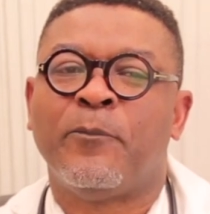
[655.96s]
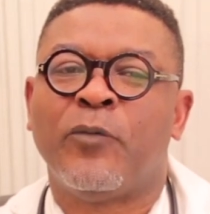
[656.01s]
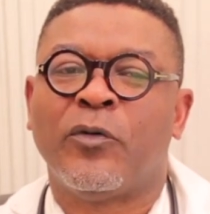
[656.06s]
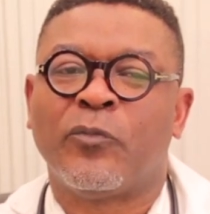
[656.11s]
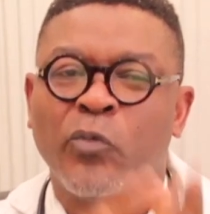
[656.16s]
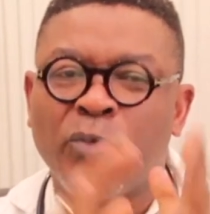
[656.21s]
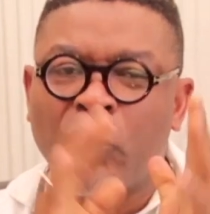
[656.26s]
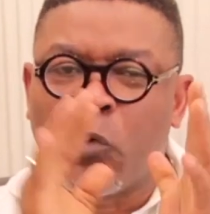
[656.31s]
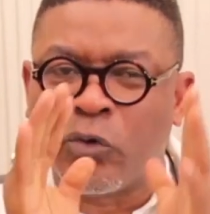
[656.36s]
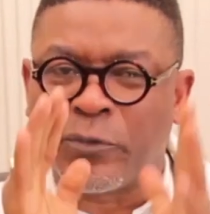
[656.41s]

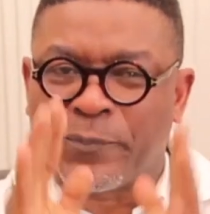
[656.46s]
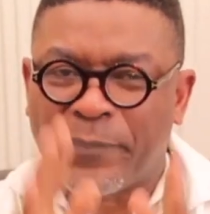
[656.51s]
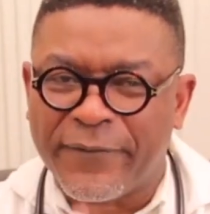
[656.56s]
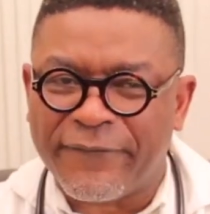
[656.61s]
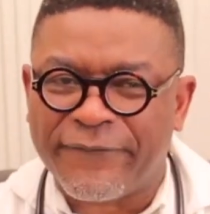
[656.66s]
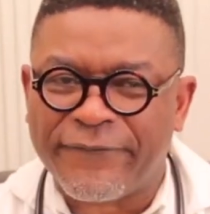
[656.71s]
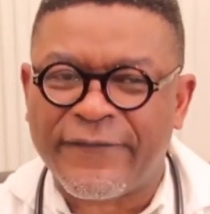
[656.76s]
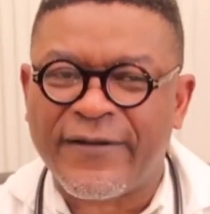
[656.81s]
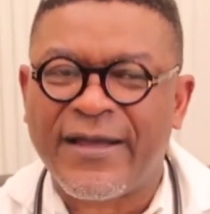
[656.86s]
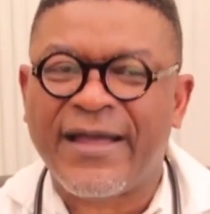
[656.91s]
but we would
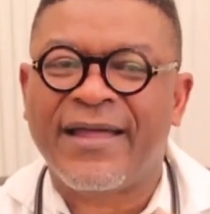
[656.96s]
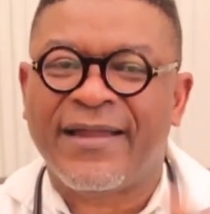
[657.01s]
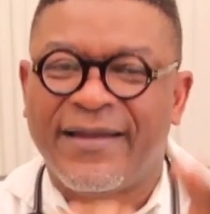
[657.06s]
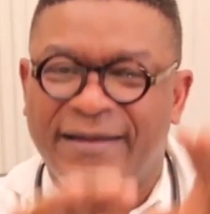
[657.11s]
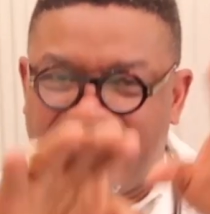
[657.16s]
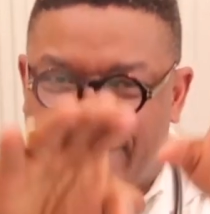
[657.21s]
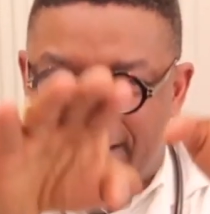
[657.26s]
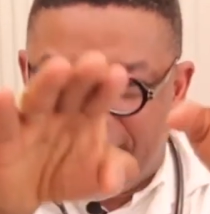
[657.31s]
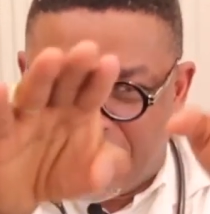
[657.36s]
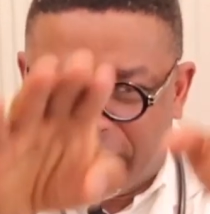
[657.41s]
prefer
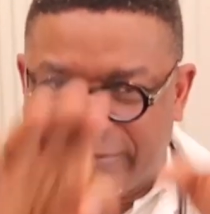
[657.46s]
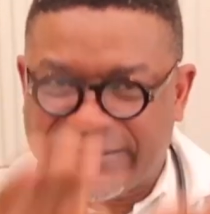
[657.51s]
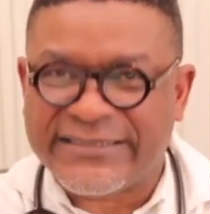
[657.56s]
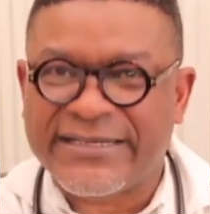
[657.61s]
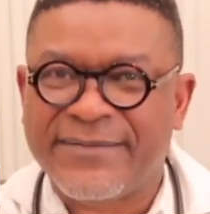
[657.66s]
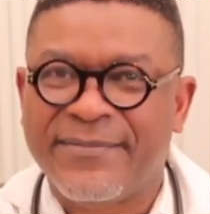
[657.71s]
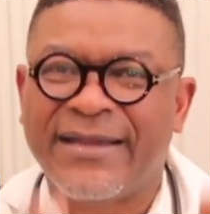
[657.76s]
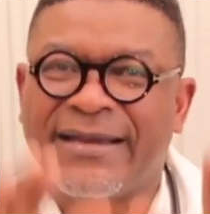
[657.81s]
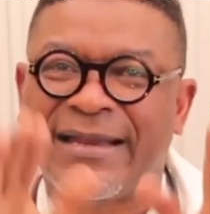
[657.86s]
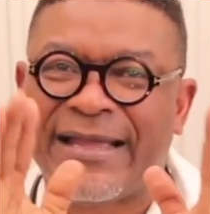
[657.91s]
that your
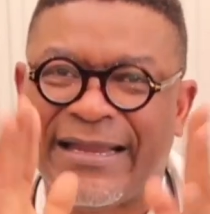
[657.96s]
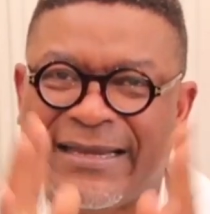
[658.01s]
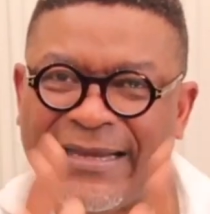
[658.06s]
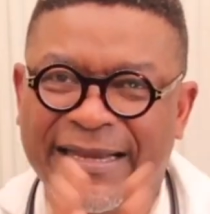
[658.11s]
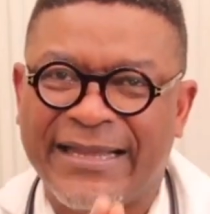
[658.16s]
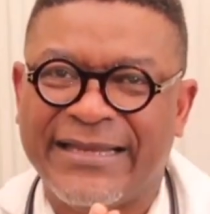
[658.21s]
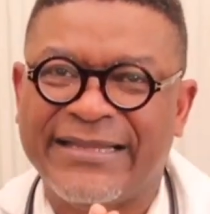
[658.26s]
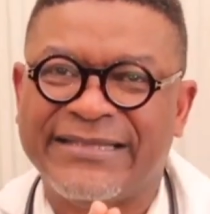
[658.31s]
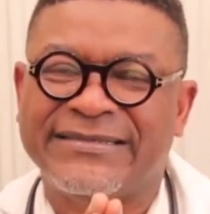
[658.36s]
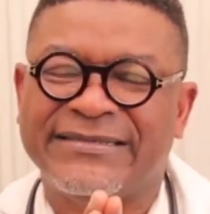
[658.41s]
semen
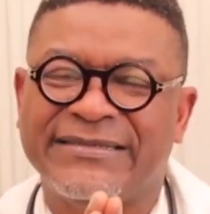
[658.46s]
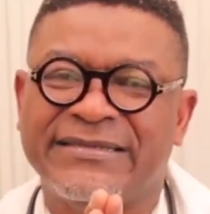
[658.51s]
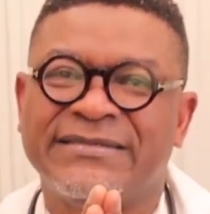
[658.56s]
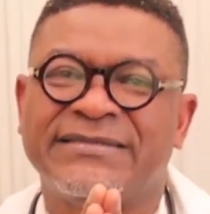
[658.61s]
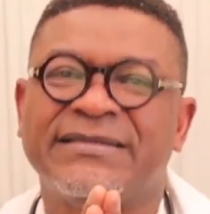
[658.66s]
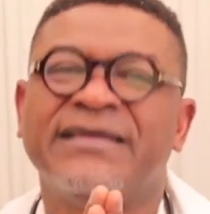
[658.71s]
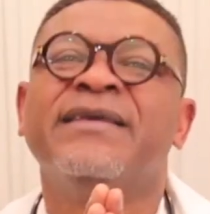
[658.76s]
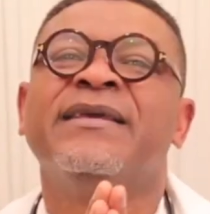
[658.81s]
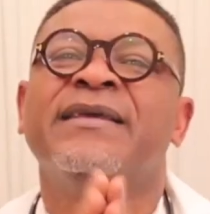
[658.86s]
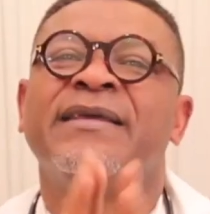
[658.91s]

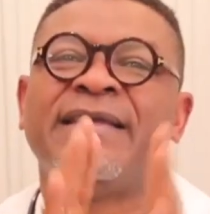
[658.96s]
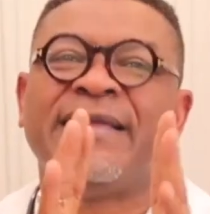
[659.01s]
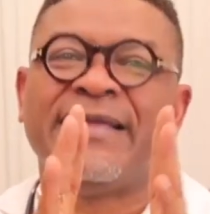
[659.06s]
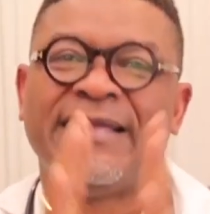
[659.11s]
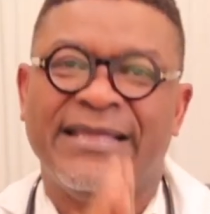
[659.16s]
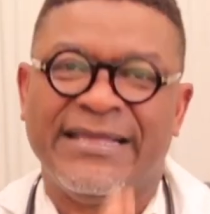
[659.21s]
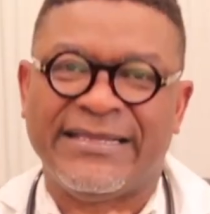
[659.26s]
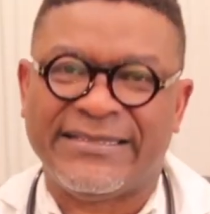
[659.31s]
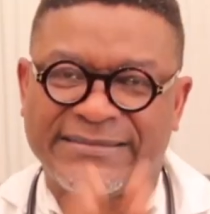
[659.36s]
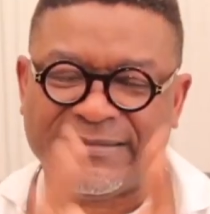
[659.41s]
analysis
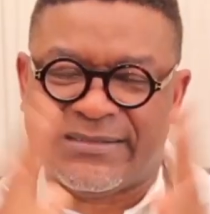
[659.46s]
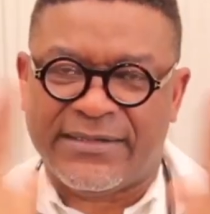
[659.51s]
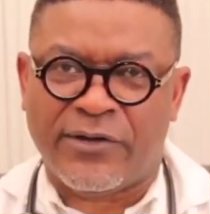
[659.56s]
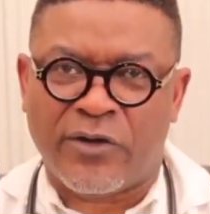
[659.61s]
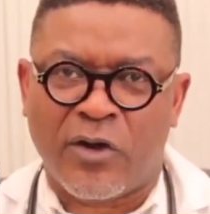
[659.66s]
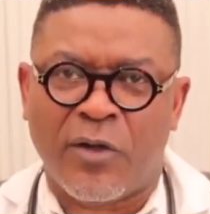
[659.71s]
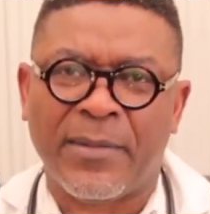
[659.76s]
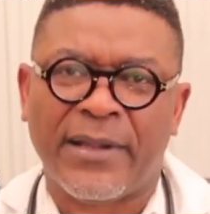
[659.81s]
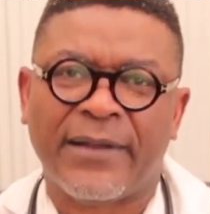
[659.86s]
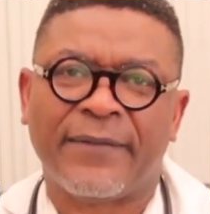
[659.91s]
is
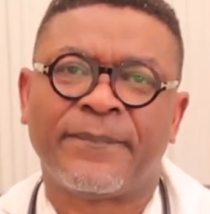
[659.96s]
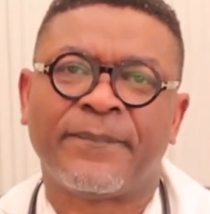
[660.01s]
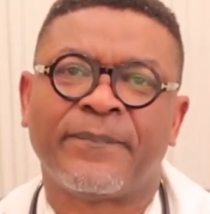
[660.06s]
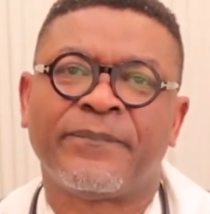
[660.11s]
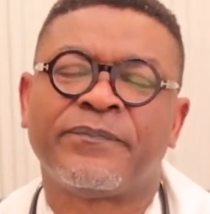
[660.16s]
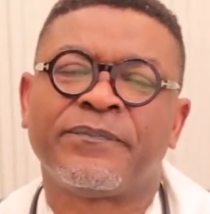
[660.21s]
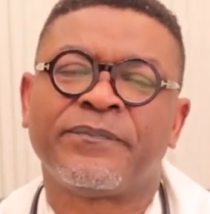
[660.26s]
normal.